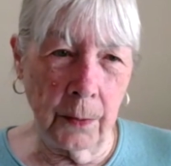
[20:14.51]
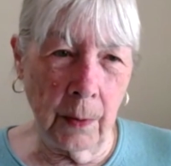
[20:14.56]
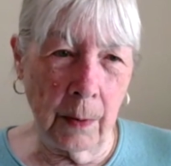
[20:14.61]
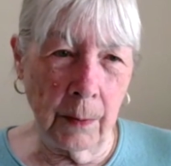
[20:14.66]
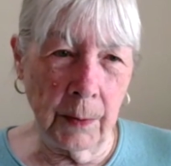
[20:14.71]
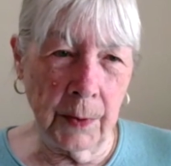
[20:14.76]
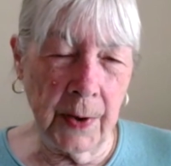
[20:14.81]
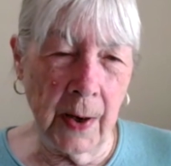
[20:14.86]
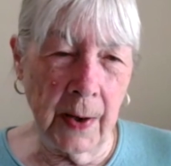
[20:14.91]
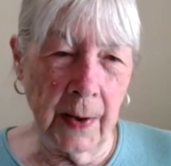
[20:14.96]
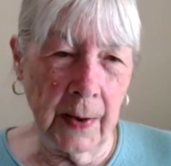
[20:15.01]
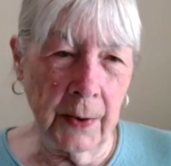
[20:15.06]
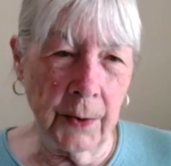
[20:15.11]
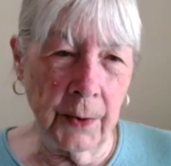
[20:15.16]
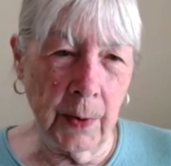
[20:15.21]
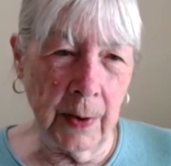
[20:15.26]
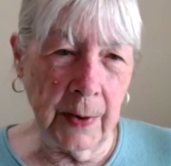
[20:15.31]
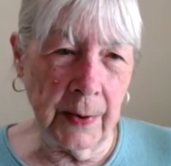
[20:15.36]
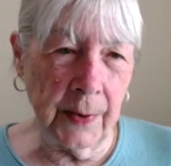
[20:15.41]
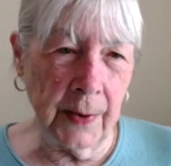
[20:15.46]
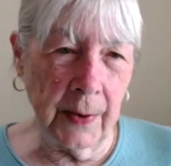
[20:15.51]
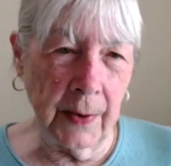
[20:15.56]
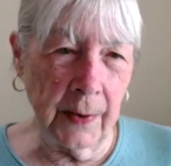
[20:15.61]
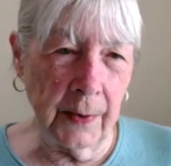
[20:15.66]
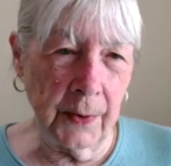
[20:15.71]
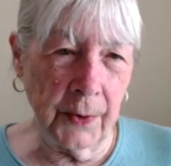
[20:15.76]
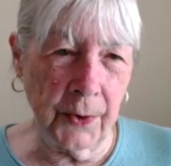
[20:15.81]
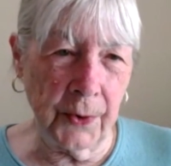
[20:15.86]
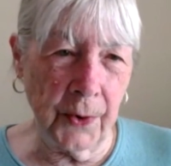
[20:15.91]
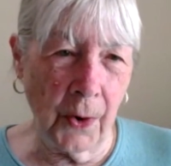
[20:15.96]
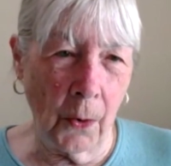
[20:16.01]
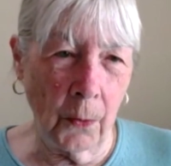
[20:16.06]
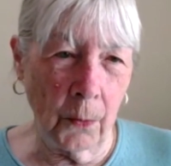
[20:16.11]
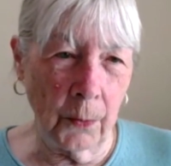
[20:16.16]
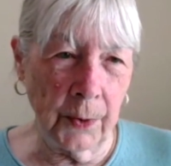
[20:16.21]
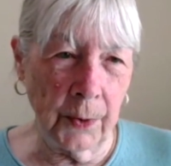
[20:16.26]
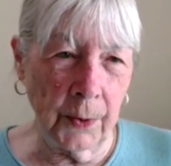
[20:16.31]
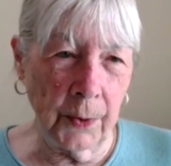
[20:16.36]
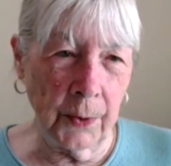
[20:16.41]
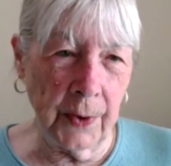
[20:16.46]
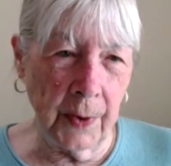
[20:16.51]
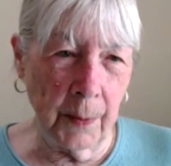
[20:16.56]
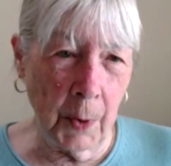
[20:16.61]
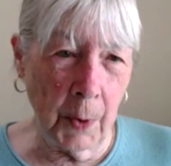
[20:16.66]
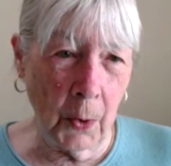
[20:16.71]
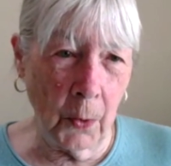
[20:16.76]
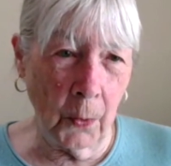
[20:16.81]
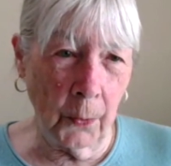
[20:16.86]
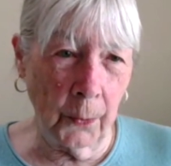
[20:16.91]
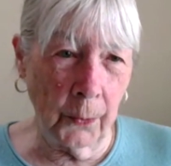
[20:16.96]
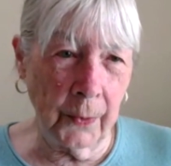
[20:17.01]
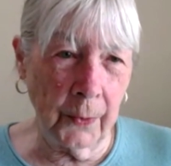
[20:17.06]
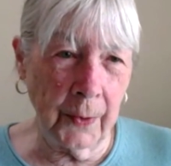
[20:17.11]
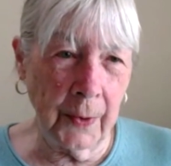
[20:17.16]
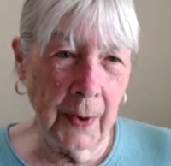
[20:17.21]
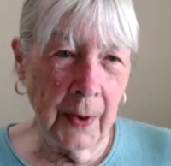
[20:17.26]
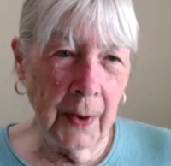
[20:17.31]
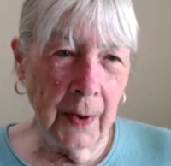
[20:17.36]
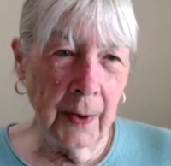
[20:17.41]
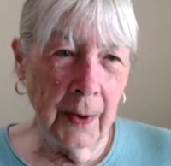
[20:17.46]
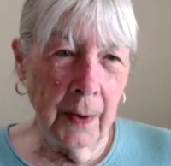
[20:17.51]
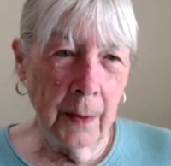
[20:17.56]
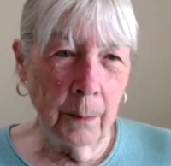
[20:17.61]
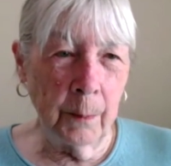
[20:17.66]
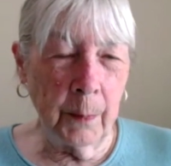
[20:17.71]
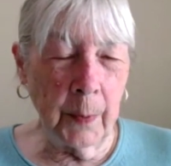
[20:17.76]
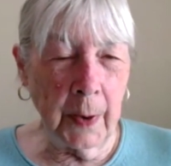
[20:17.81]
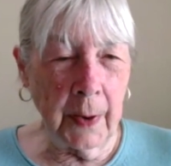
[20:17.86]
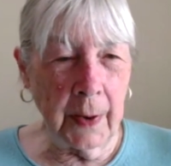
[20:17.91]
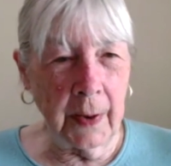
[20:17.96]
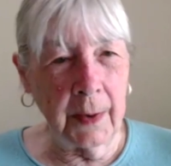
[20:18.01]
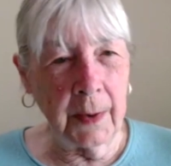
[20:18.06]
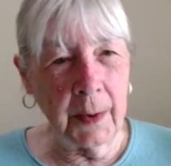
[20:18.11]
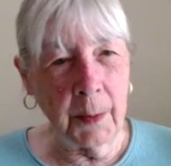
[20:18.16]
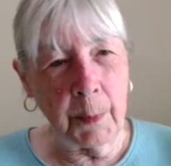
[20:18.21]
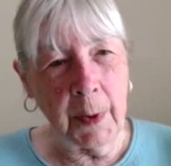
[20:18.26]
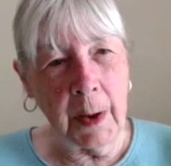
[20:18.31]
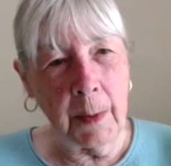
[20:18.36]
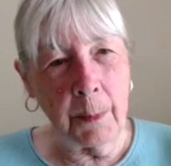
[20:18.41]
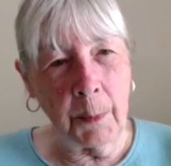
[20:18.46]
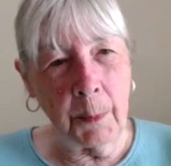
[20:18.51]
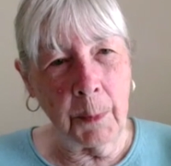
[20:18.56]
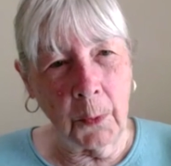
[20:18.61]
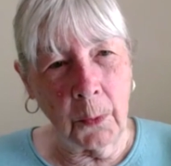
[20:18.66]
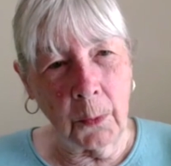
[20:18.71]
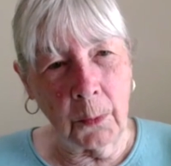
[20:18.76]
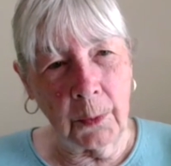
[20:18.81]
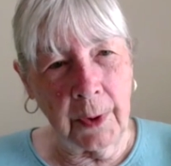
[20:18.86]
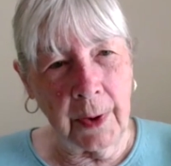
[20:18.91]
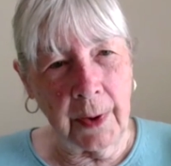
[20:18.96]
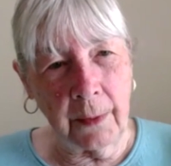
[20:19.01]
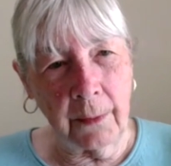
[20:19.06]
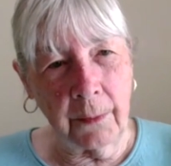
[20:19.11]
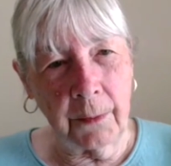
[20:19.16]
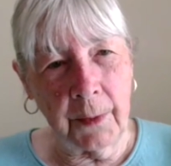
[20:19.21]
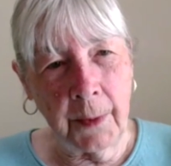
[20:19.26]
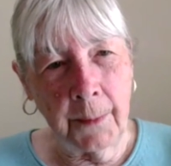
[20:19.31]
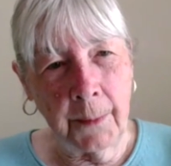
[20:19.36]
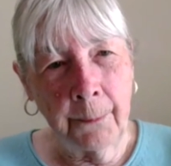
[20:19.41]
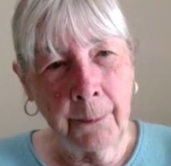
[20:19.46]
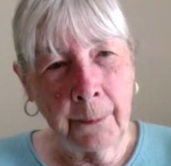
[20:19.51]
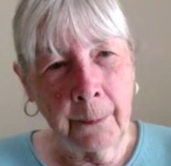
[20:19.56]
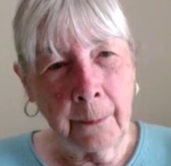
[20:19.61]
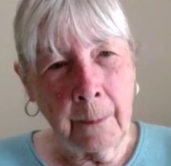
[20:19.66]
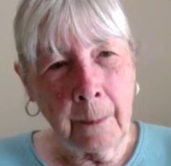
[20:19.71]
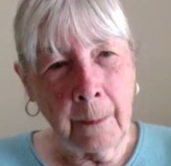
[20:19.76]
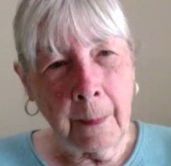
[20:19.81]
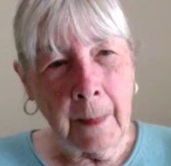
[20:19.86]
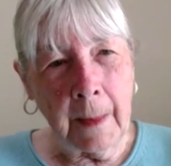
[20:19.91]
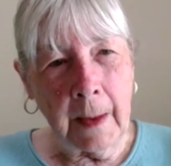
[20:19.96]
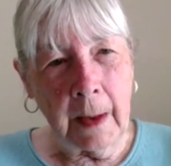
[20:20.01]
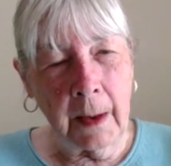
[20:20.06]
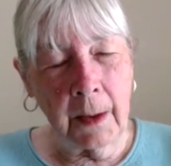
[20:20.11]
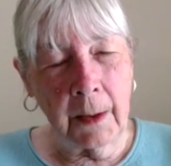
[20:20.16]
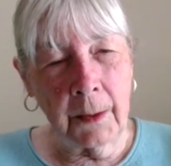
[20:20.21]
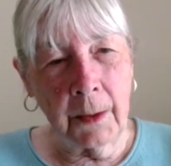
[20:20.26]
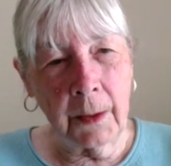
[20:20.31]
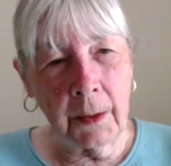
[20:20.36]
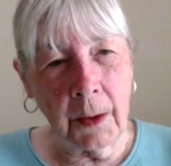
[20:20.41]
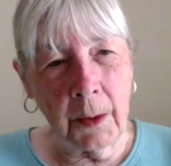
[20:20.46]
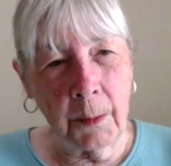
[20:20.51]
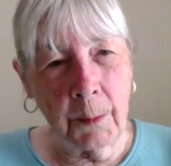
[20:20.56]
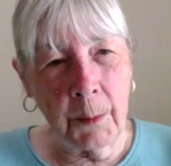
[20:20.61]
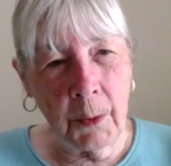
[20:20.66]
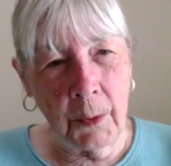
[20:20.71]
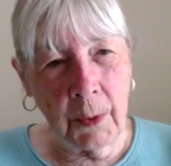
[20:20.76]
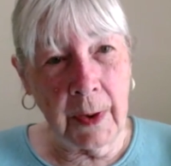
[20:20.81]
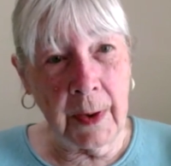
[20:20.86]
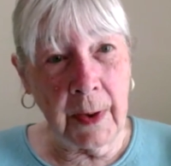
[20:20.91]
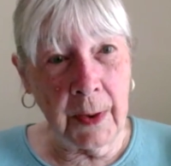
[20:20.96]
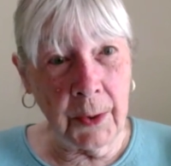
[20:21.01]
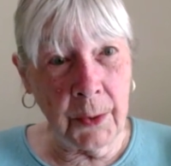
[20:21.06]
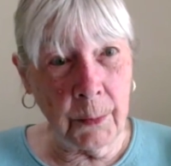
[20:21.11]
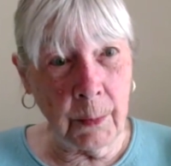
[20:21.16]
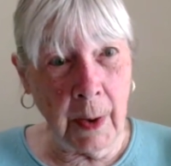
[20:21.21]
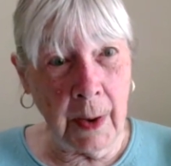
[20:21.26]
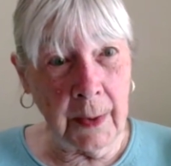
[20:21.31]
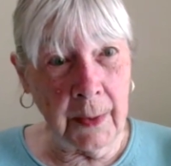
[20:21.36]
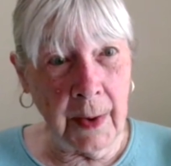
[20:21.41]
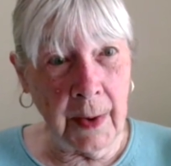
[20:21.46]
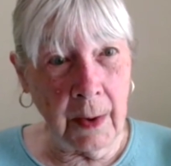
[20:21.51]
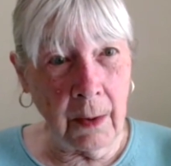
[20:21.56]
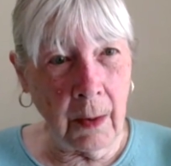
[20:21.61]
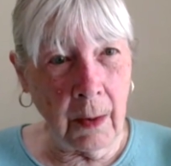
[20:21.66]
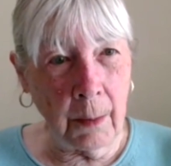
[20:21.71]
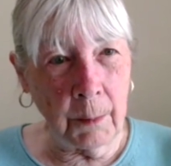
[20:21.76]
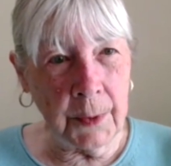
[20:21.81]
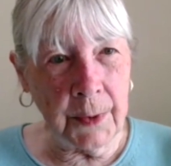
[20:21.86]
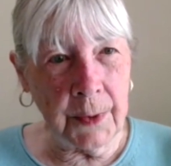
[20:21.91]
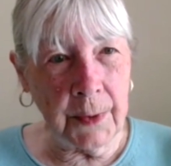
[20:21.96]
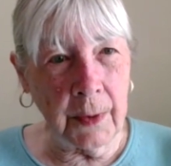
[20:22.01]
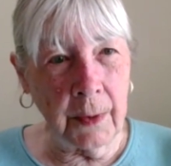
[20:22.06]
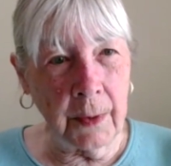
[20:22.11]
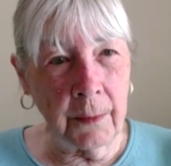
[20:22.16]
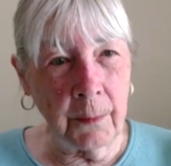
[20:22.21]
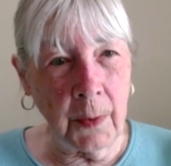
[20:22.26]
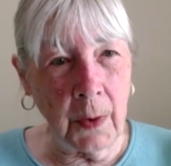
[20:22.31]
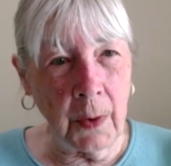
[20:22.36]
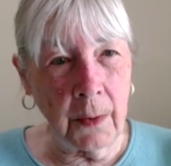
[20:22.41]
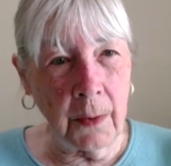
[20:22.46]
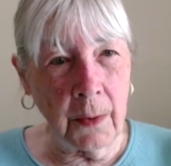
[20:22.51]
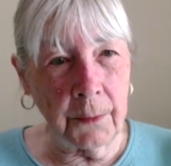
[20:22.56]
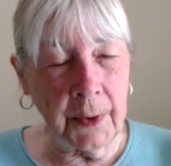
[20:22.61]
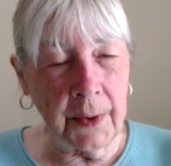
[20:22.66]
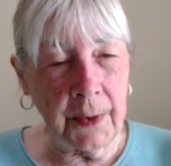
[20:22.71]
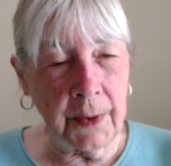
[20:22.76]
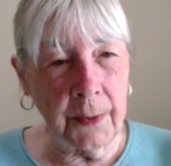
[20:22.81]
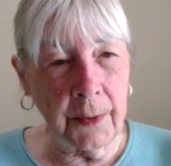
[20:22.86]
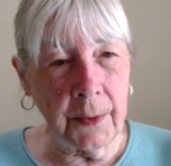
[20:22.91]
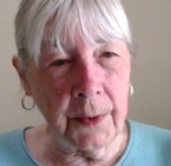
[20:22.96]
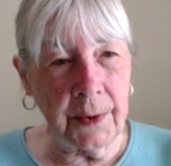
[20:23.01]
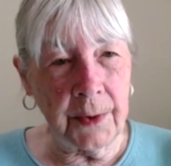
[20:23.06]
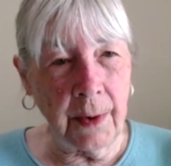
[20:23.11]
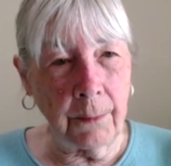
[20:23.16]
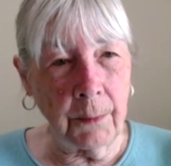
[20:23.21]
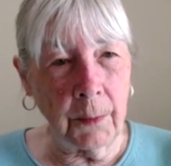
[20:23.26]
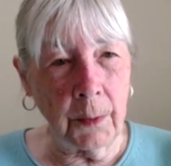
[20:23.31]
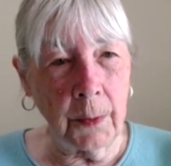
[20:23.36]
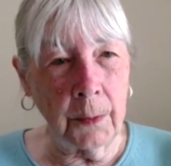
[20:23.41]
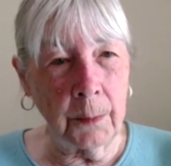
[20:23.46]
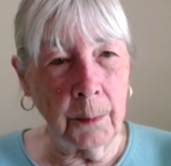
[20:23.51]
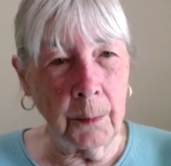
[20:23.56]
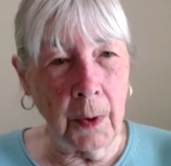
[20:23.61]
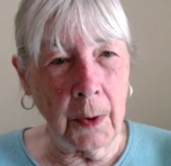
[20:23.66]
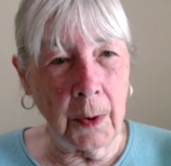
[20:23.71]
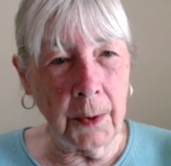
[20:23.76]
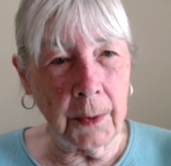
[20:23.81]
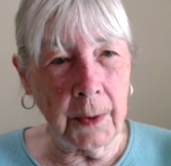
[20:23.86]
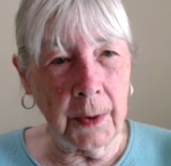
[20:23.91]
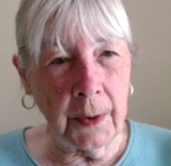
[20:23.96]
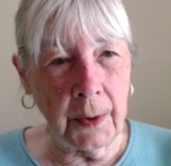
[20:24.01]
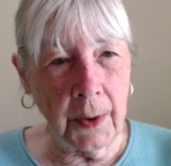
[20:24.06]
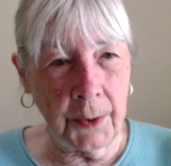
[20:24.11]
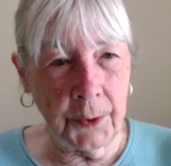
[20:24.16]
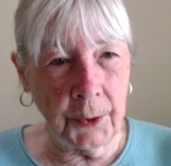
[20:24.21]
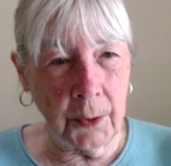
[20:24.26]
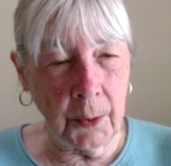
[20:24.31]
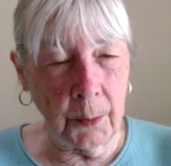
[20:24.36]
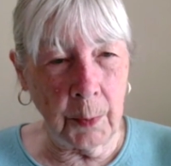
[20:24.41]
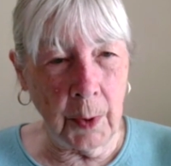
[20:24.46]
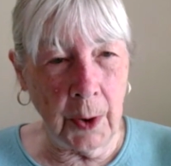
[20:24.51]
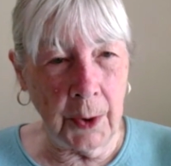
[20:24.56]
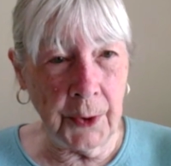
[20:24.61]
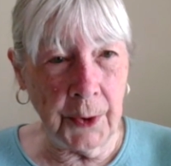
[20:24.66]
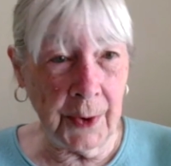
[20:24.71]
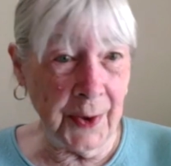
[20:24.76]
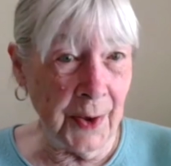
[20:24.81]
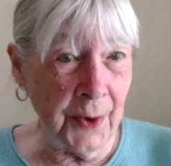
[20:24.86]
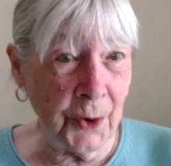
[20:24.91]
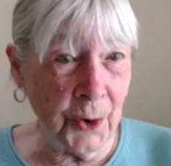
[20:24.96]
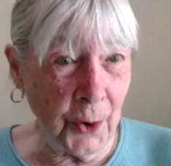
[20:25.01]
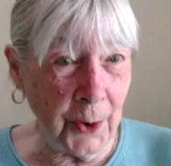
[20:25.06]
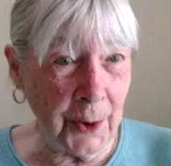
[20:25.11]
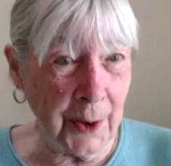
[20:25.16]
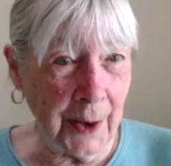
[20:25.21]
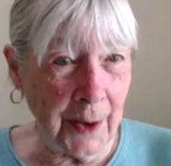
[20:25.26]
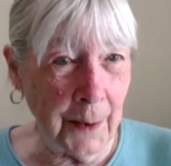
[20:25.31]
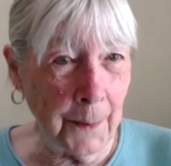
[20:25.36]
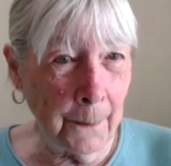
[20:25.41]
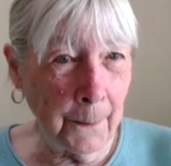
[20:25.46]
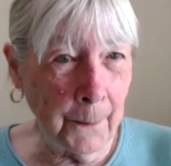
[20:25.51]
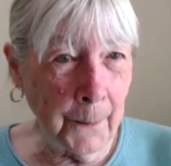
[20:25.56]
I was not interested in the stones and the bones, but in the people who lived in the communities right there. I was involved in several archaeological projects in Turkey,